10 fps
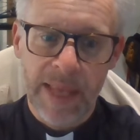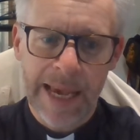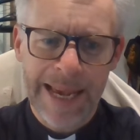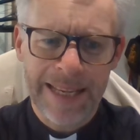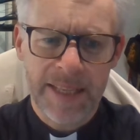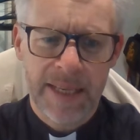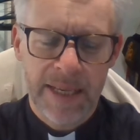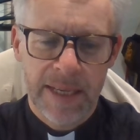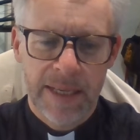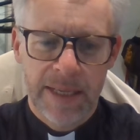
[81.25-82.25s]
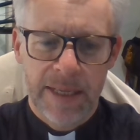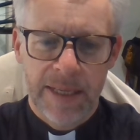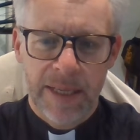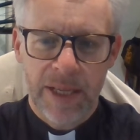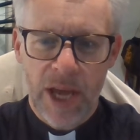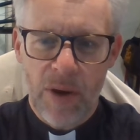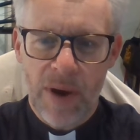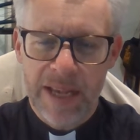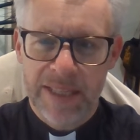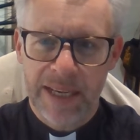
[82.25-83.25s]
And
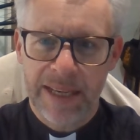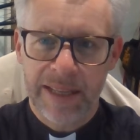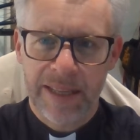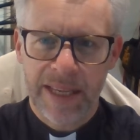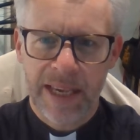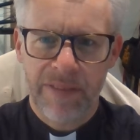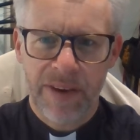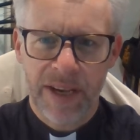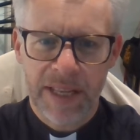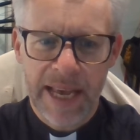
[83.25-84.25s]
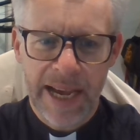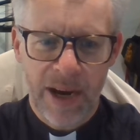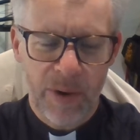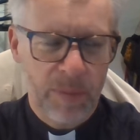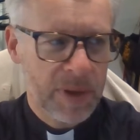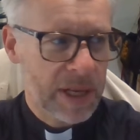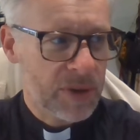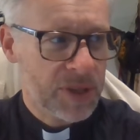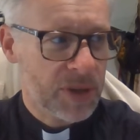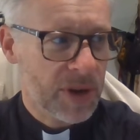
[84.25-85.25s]
as I think of her now,
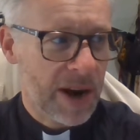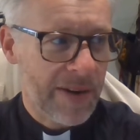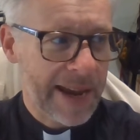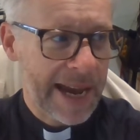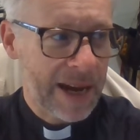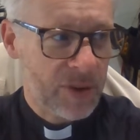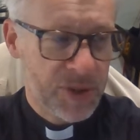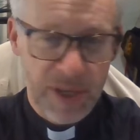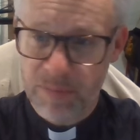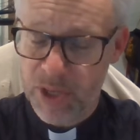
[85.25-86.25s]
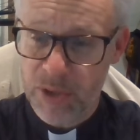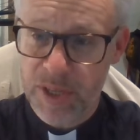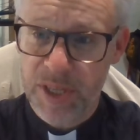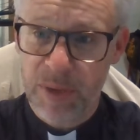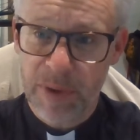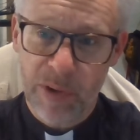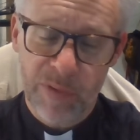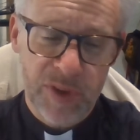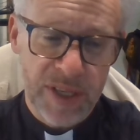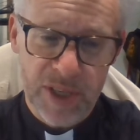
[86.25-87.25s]
still carrying out some duties. I mean,
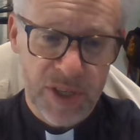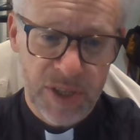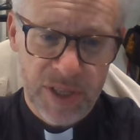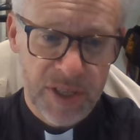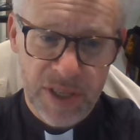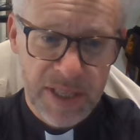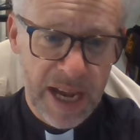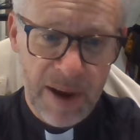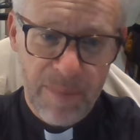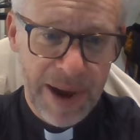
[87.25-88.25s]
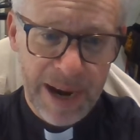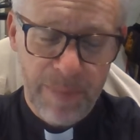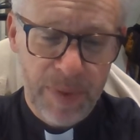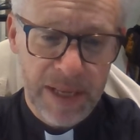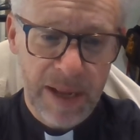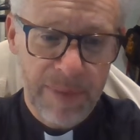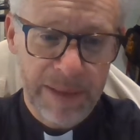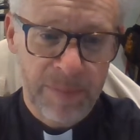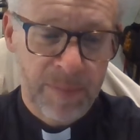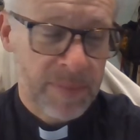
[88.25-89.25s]
obviously she's cut back, but I
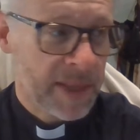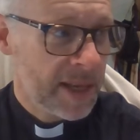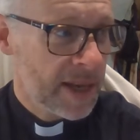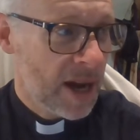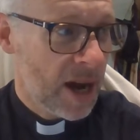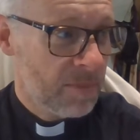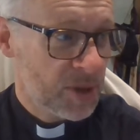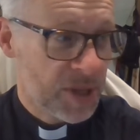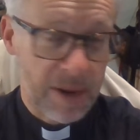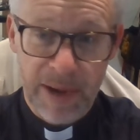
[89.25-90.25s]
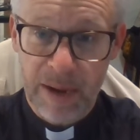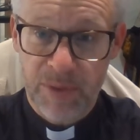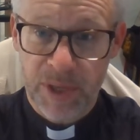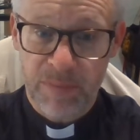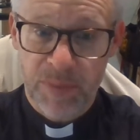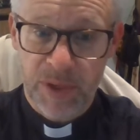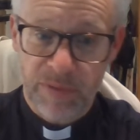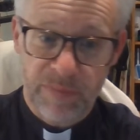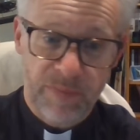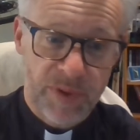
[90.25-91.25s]
mean, I'm just coming up to sort
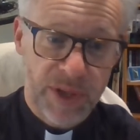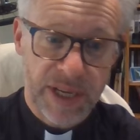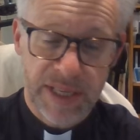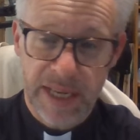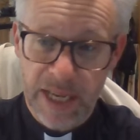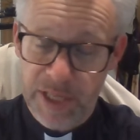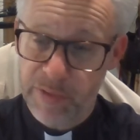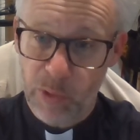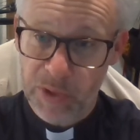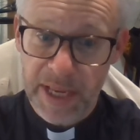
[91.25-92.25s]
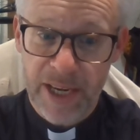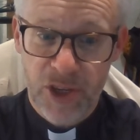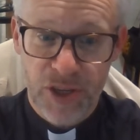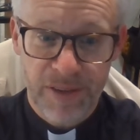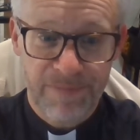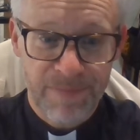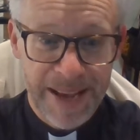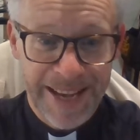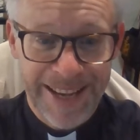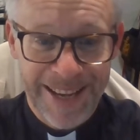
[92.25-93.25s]
of 30 years of ordination.
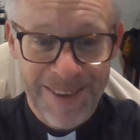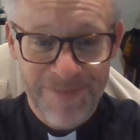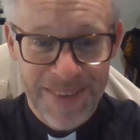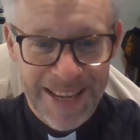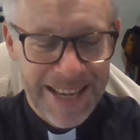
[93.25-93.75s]
Um,